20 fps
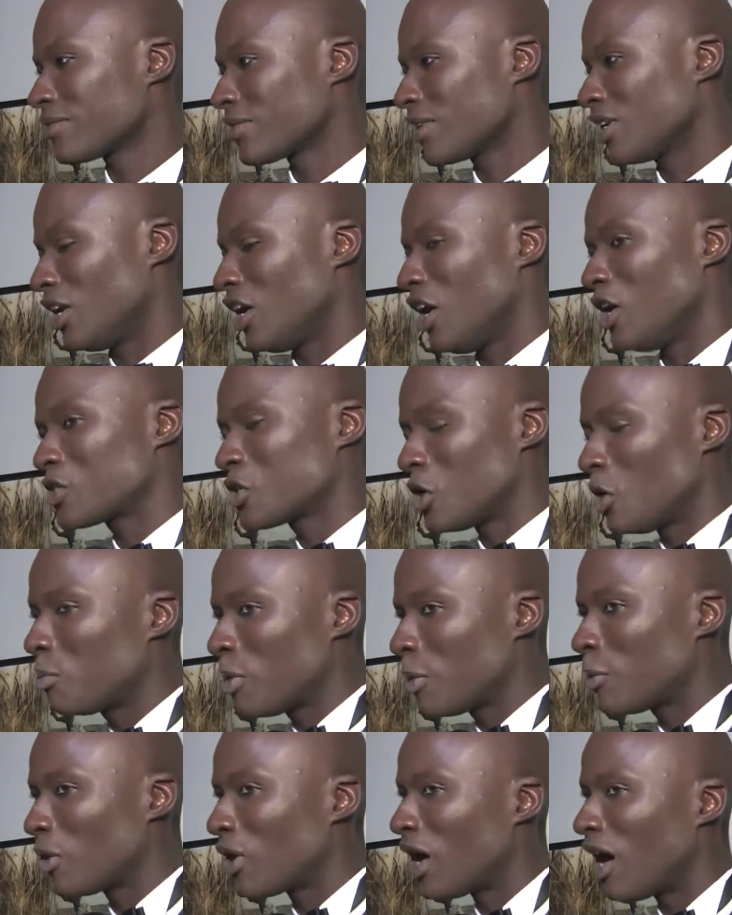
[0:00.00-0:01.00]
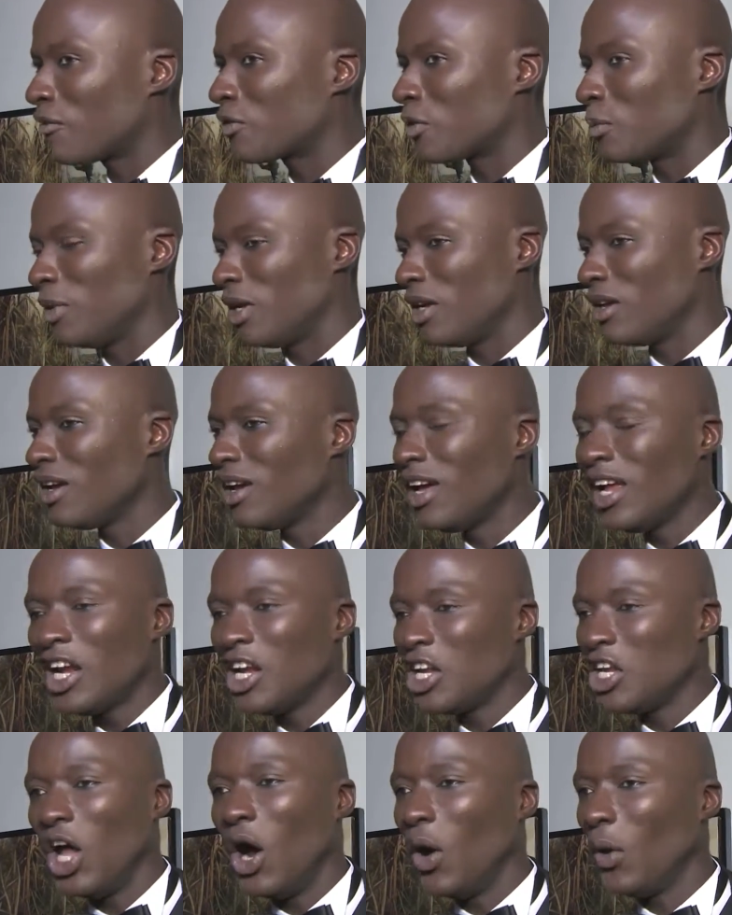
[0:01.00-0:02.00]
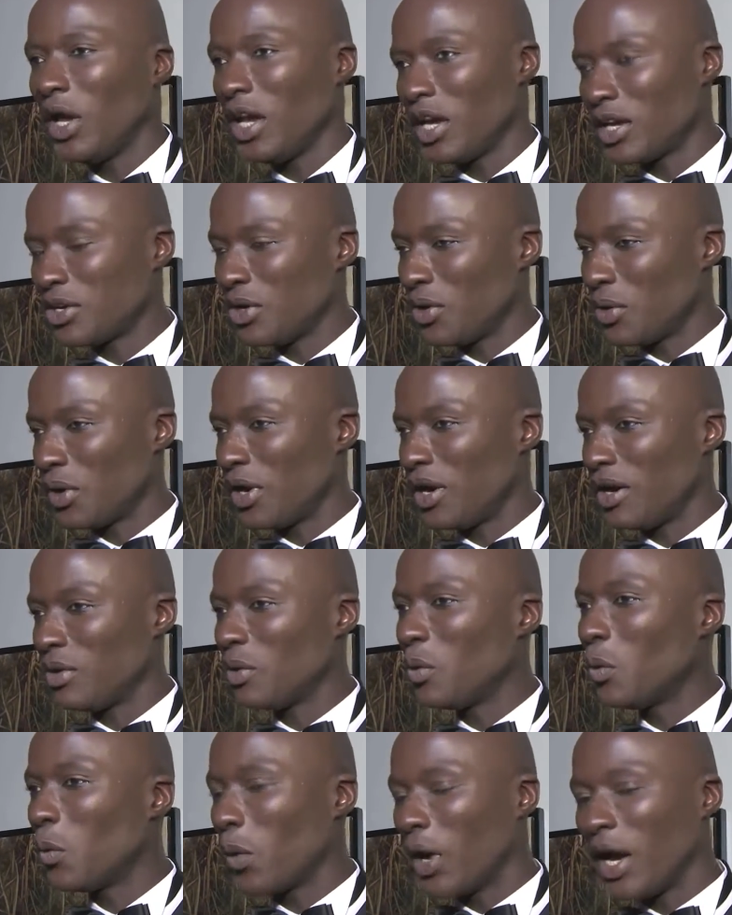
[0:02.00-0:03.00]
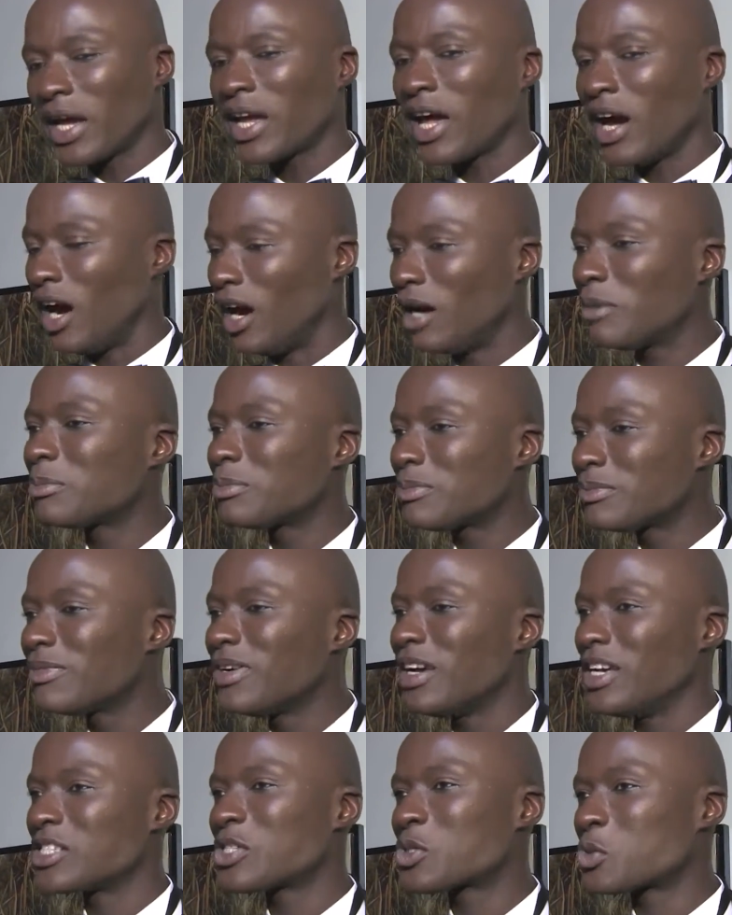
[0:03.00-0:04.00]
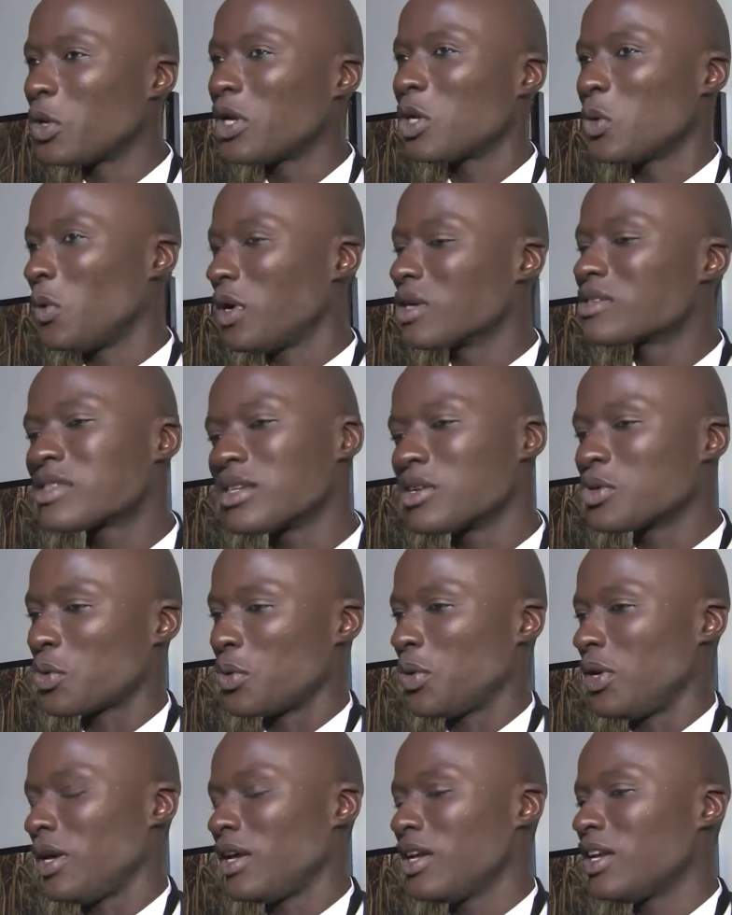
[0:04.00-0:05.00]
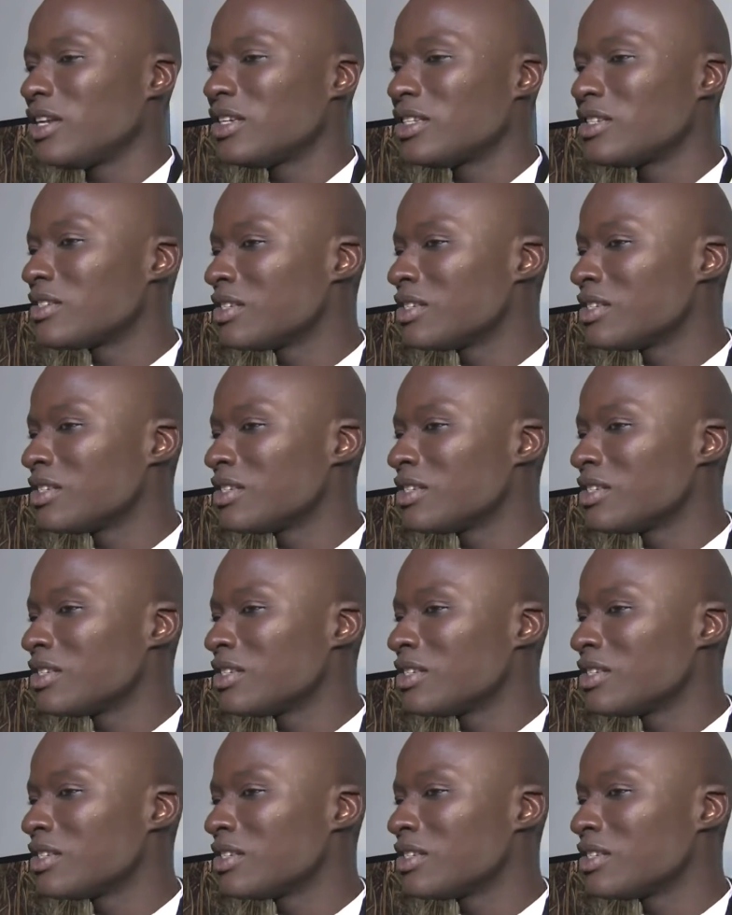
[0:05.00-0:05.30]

you know. So people have to be no ignorant, wake up, it's 21st century.